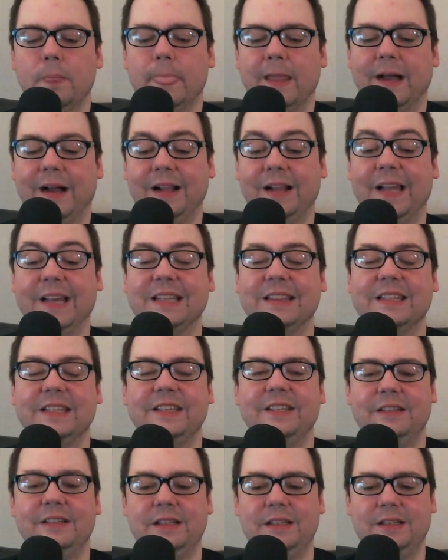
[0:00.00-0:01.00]
I like
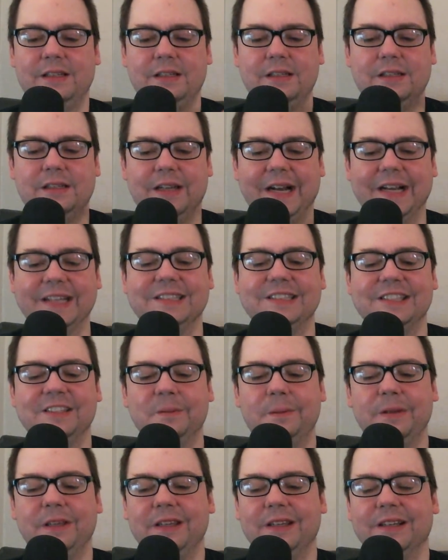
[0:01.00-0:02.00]
that
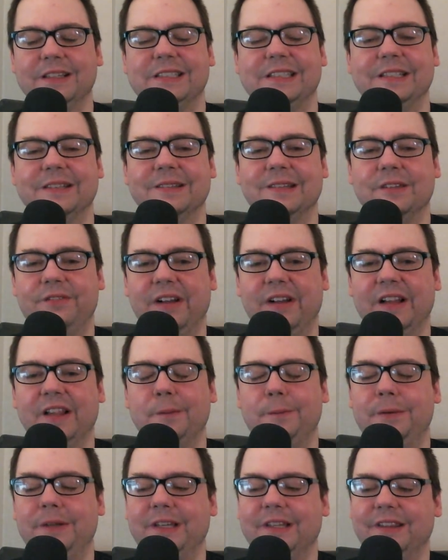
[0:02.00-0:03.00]
ICP are still
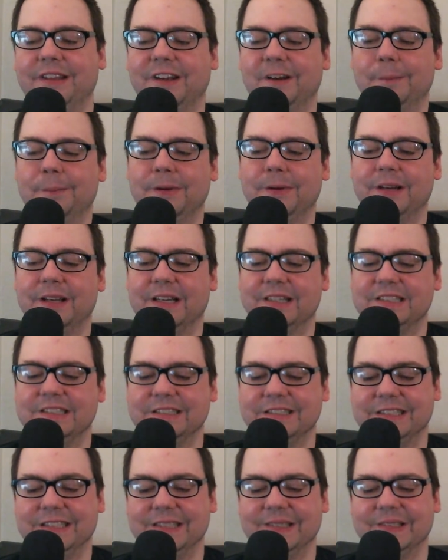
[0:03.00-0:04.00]
developing their production
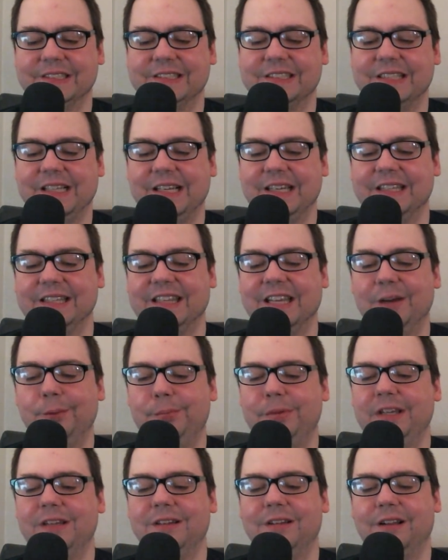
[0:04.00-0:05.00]
skills, because I like that
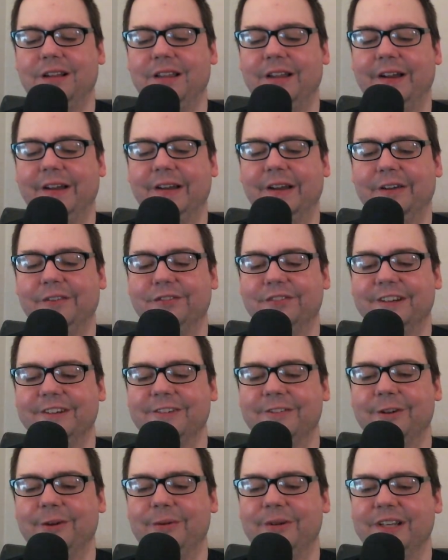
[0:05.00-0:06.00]
beat a lot on Friend
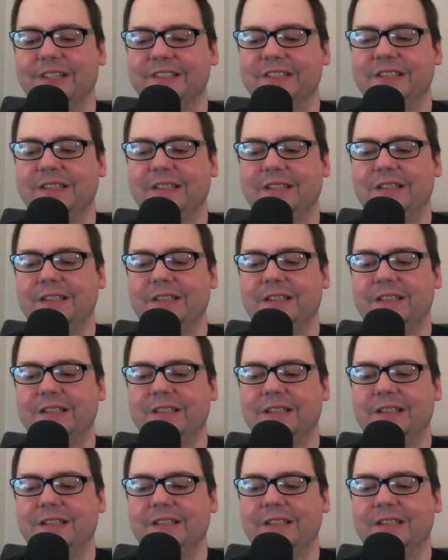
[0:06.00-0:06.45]
Request.